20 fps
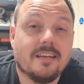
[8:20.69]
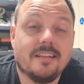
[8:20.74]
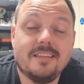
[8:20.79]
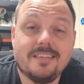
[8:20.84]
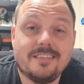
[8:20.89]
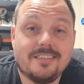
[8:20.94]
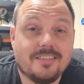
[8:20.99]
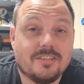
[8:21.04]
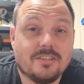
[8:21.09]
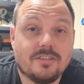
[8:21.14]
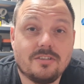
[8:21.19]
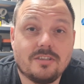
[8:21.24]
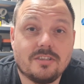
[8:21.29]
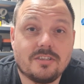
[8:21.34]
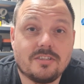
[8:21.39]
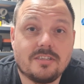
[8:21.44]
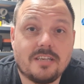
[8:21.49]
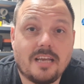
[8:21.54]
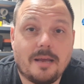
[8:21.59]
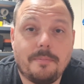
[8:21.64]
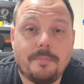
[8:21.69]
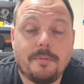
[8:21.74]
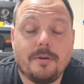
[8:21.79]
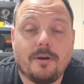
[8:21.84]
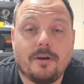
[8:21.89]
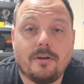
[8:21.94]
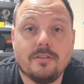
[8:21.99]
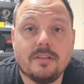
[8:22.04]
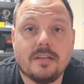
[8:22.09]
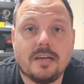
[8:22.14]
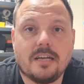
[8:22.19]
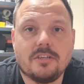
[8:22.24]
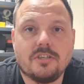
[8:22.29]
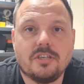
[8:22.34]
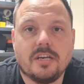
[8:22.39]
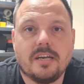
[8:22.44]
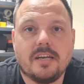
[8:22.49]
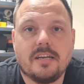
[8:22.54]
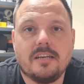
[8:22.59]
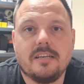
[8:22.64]
and this is another step on that
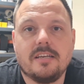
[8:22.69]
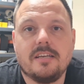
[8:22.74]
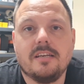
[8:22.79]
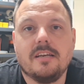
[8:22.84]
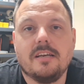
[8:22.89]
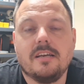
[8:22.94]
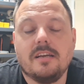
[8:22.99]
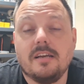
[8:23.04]
journey.